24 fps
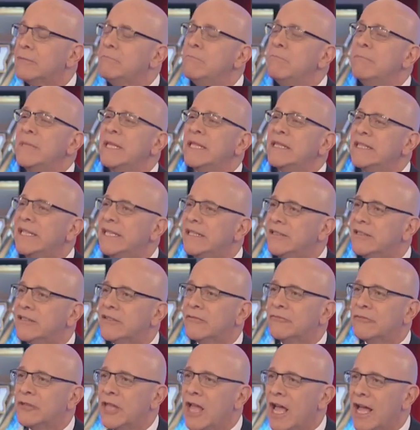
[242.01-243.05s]
to
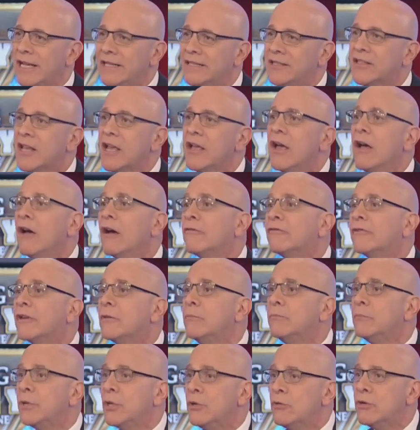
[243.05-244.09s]
millions of lines of
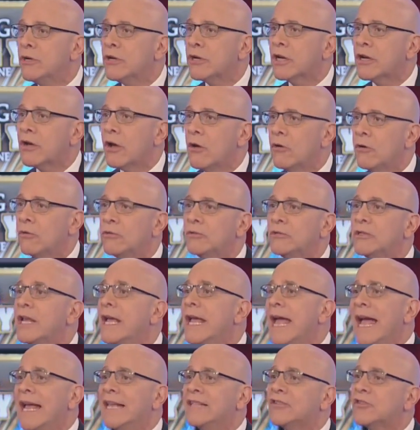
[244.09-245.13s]
computer code
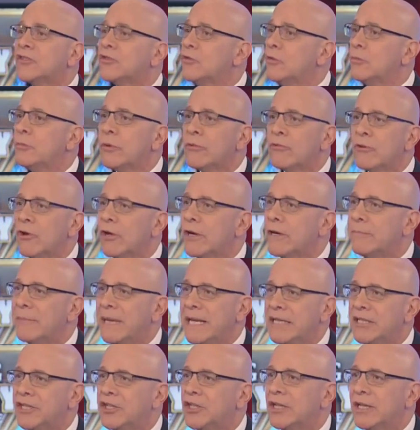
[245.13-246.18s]
and super
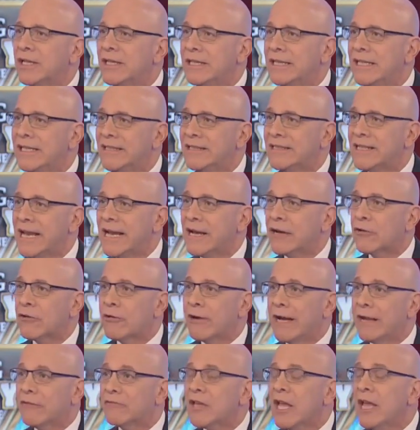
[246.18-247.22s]
automation in these
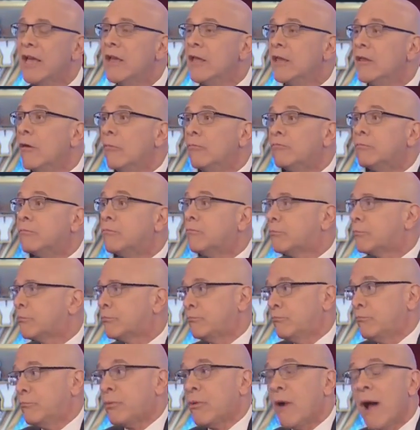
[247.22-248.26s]
aircraft.
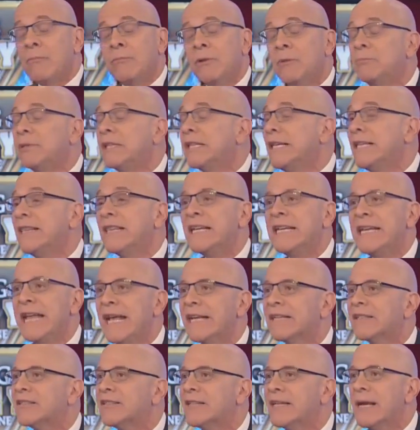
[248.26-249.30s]
Probably the
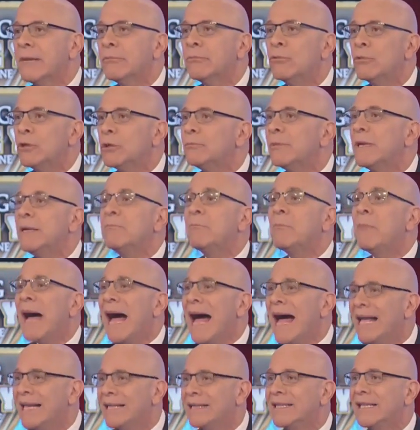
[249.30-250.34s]
next step will be
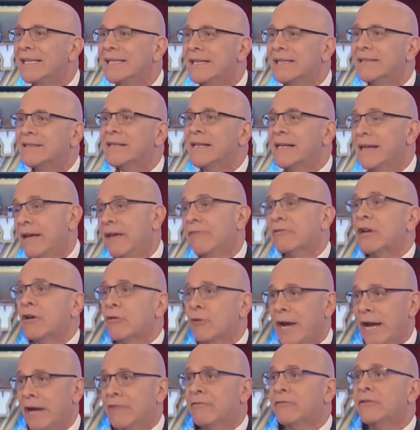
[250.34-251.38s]
piloted
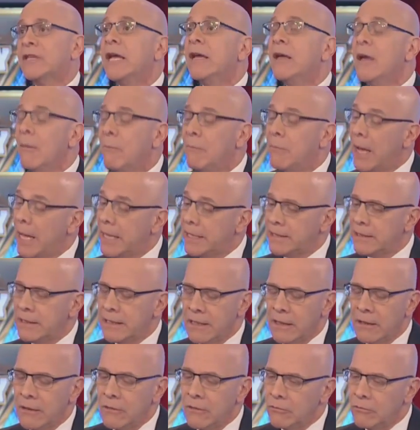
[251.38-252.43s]
aircraft. But
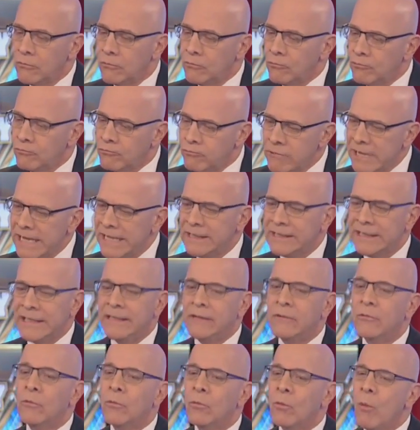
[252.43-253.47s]

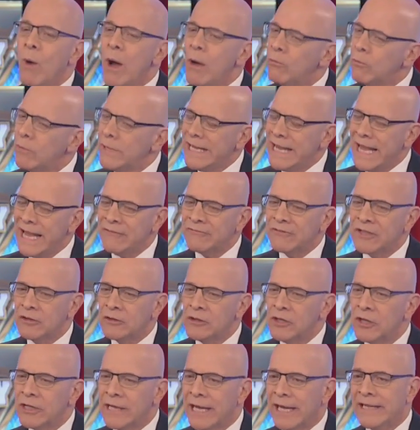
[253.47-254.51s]
really, what we have to
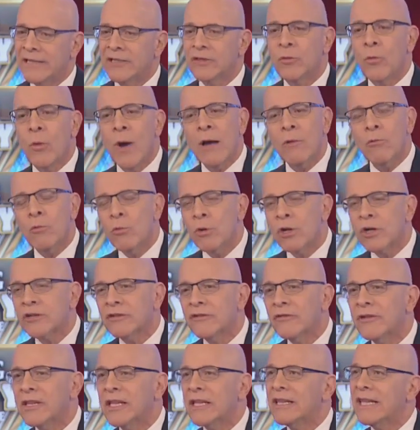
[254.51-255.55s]
look at is what
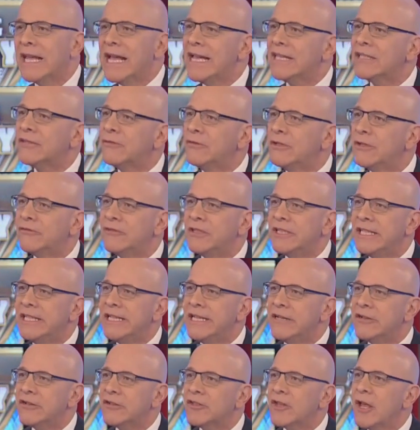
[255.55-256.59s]
worked for the last 50
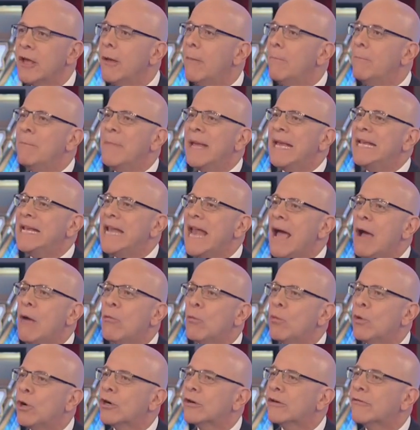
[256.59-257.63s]
years may
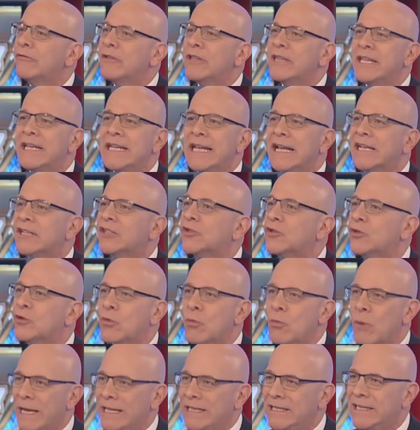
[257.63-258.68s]
not work for the next
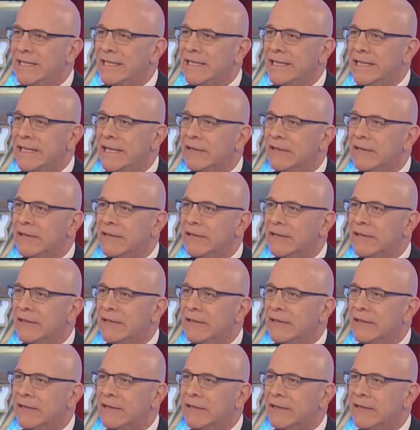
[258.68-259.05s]
20 years.